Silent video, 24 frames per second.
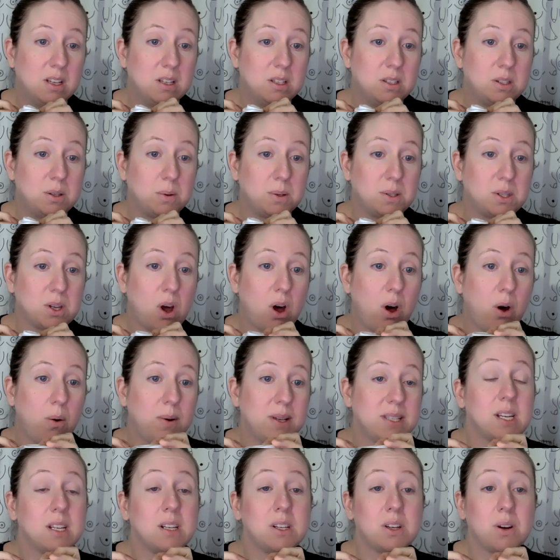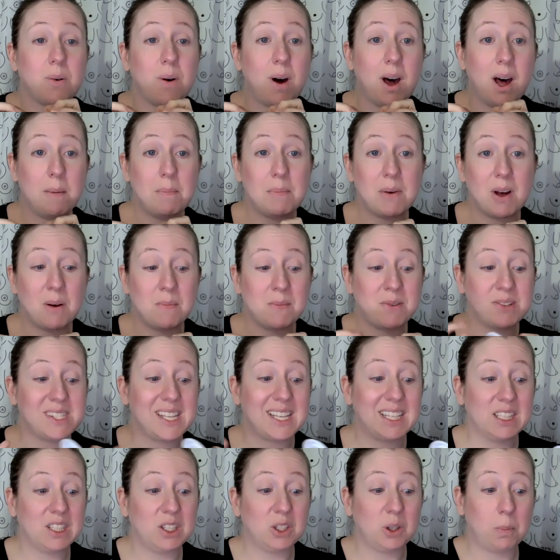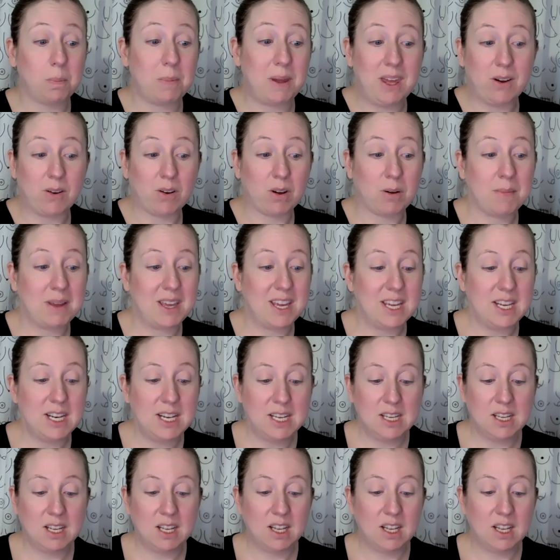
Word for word: So it's always going to go up almost like a little pyramid.